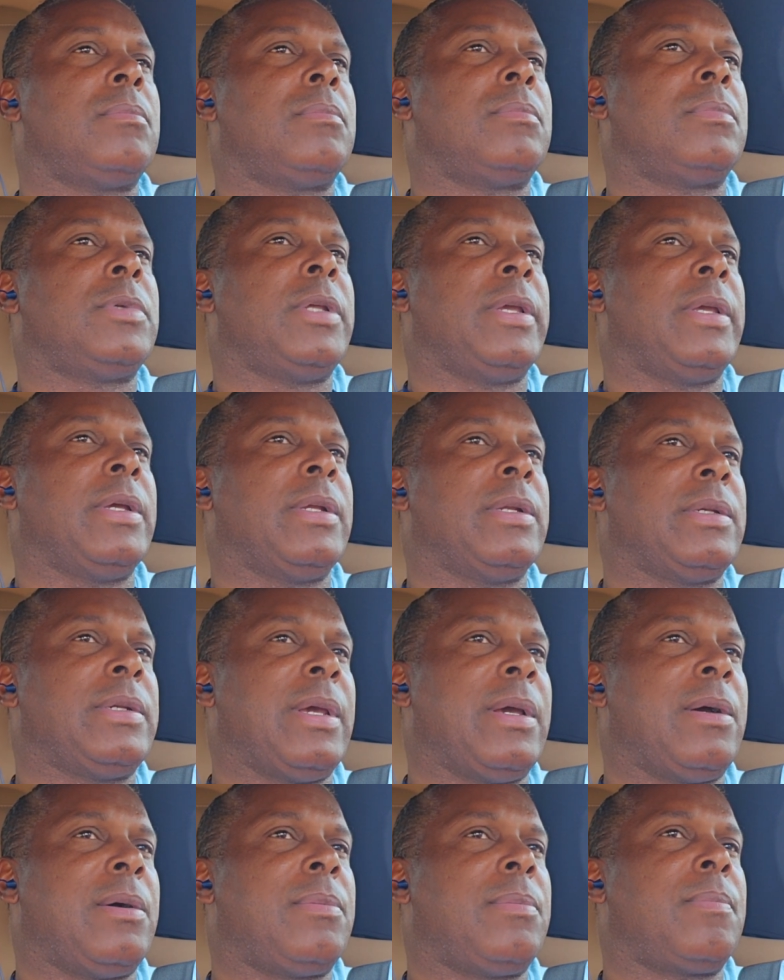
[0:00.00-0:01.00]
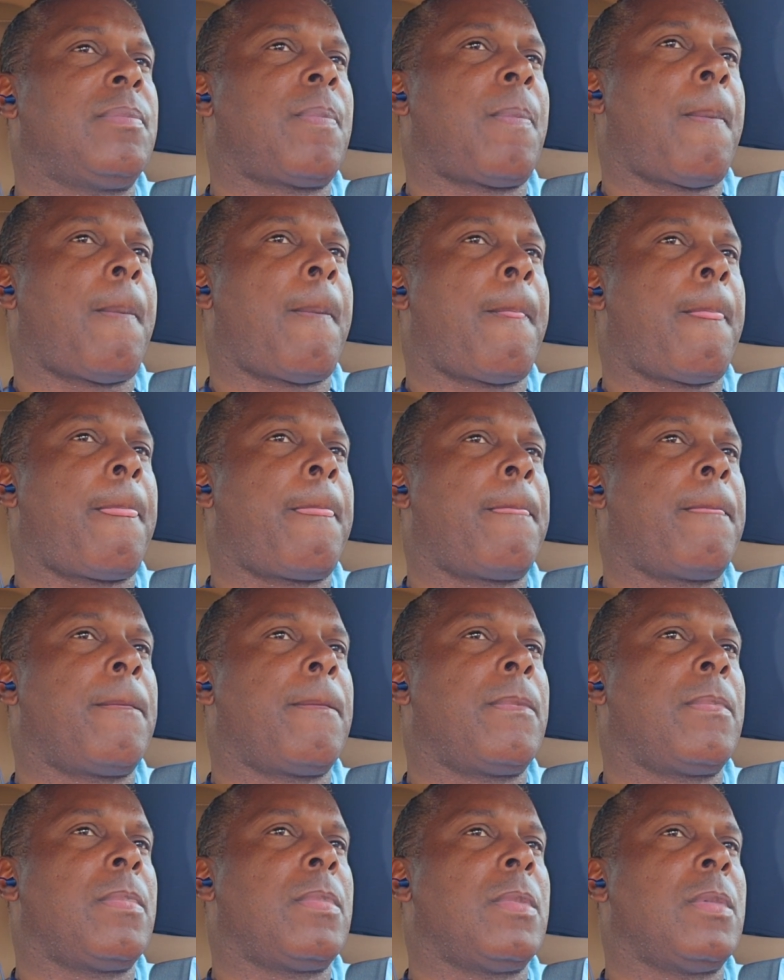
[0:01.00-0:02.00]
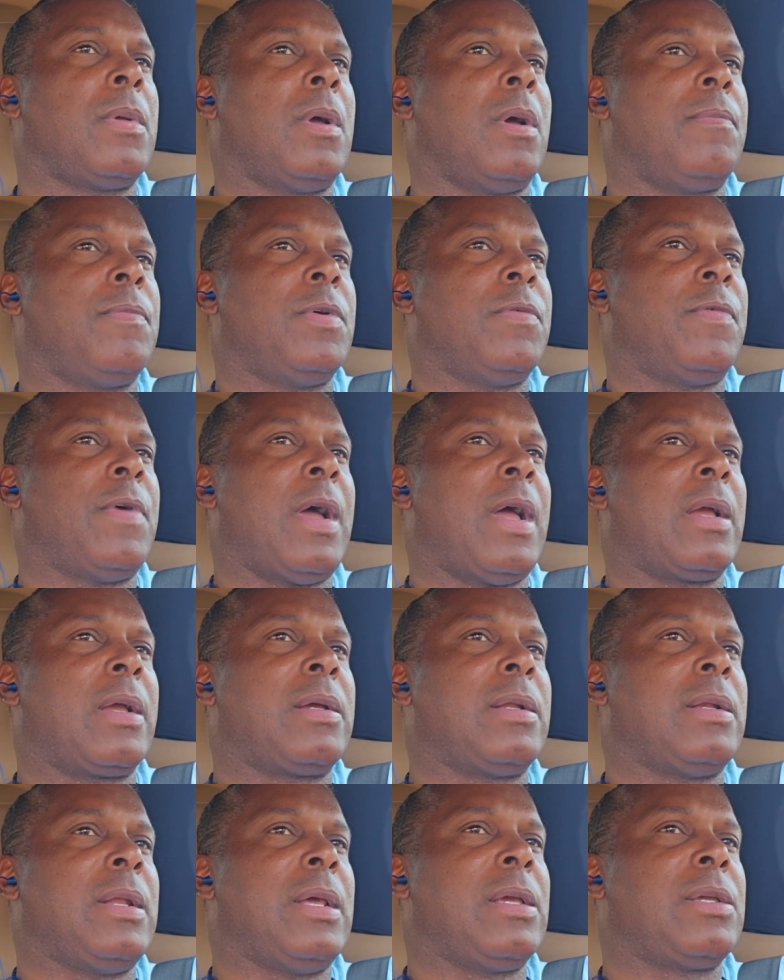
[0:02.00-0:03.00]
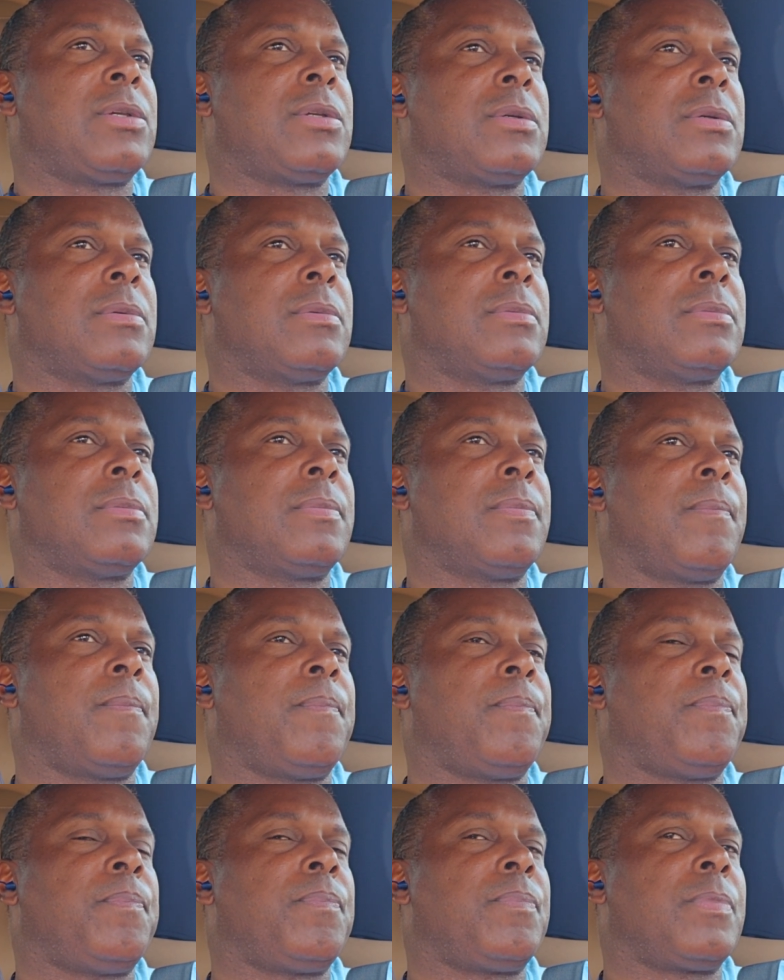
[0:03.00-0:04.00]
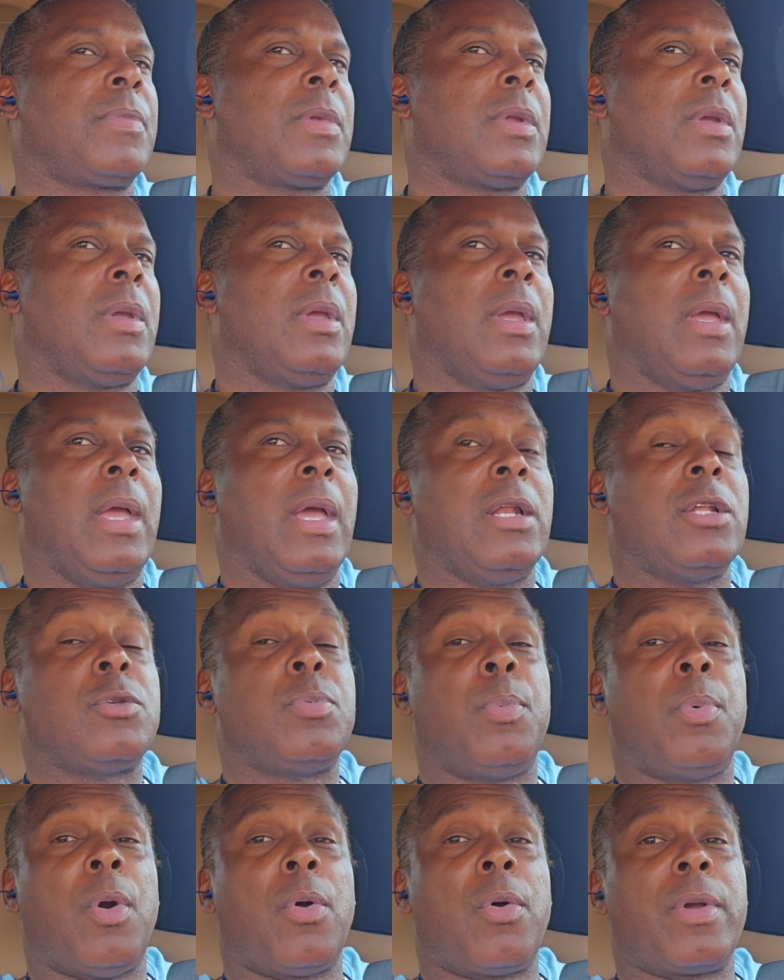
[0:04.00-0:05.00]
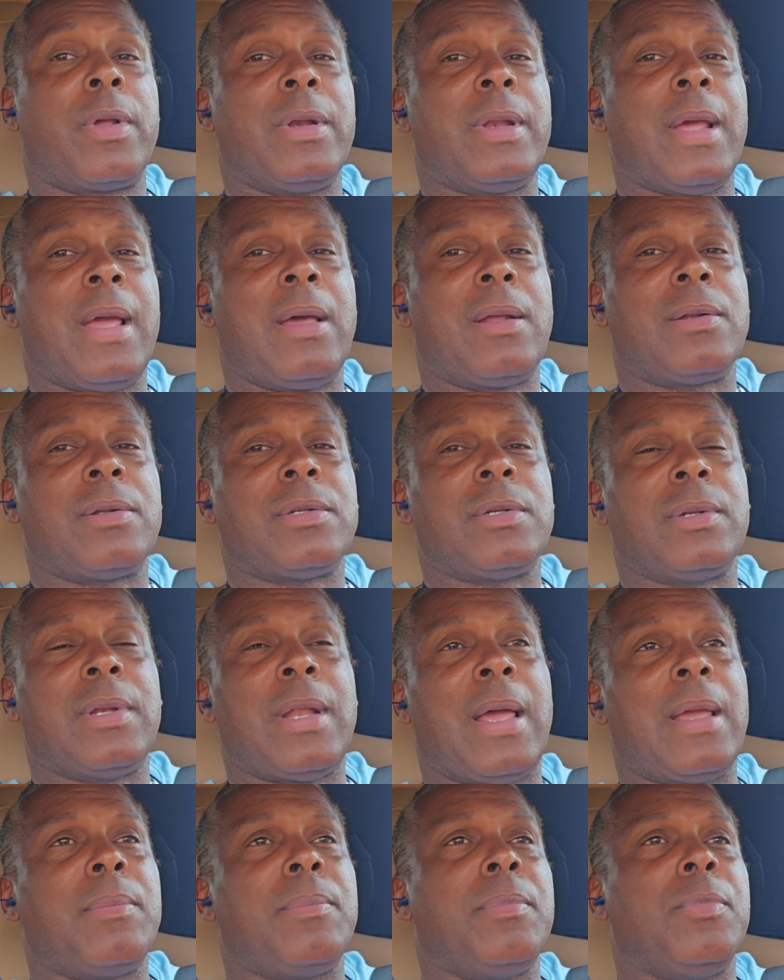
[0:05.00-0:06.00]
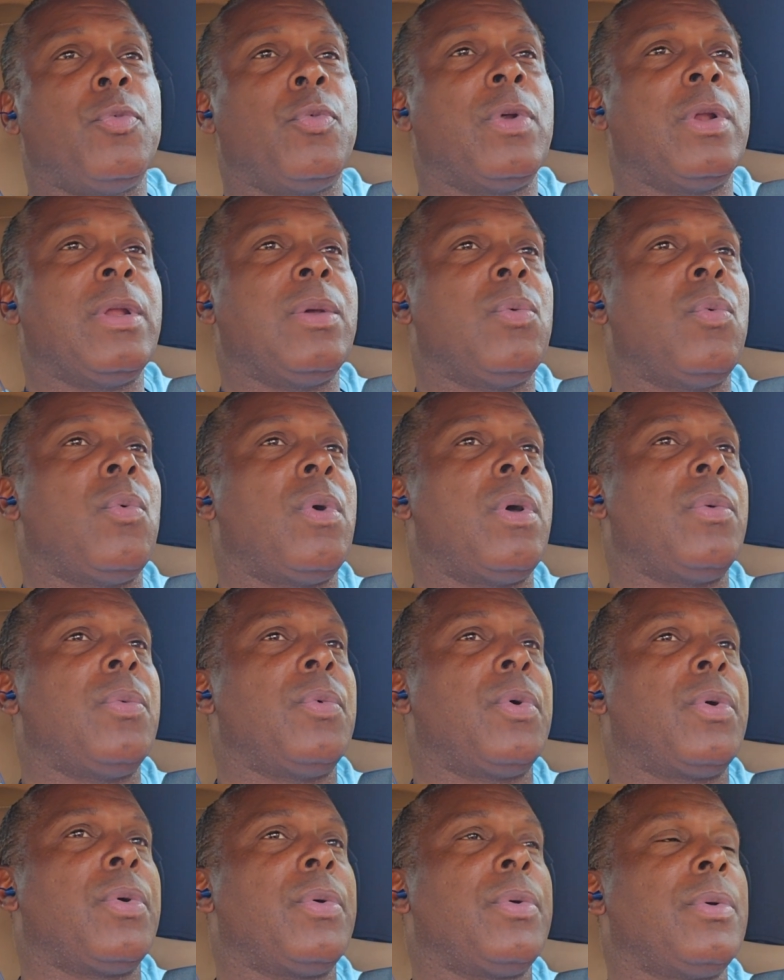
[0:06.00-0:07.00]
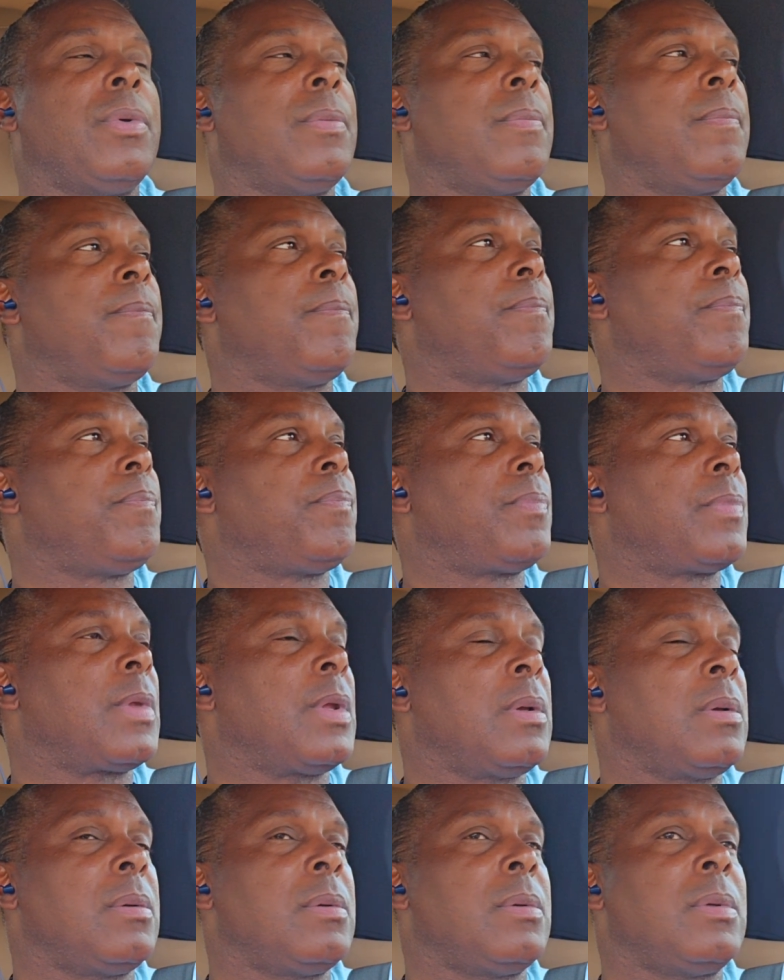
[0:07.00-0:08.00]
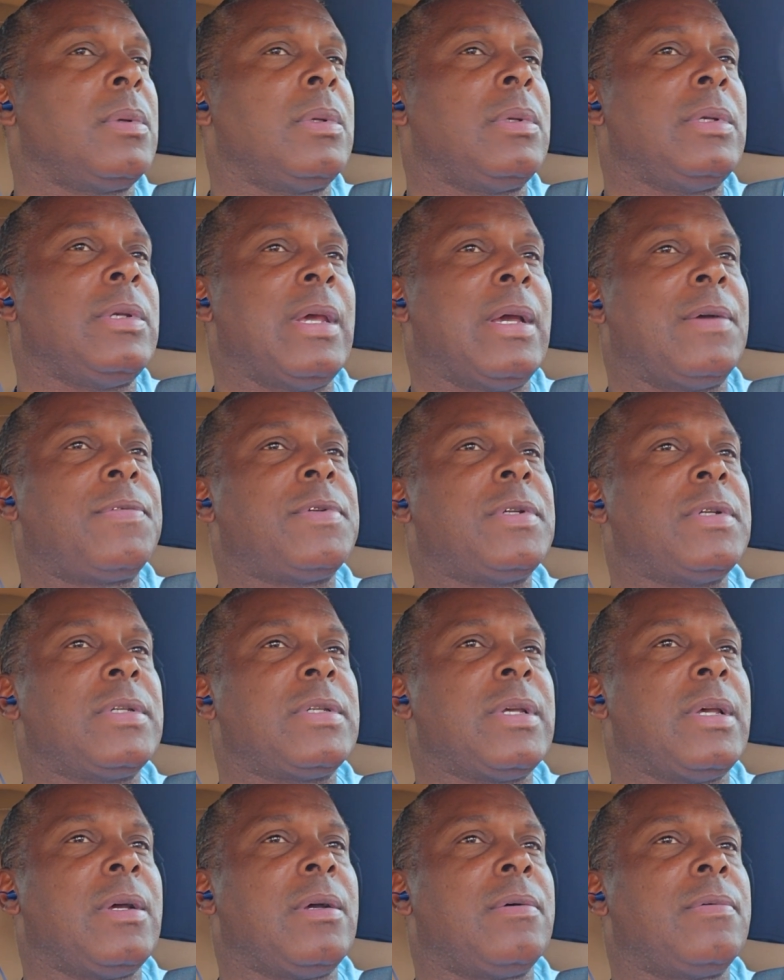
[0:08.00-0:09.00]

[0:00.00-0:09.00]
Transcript: the in-depth of divine connection. And it's broken down to like really one word: death to self.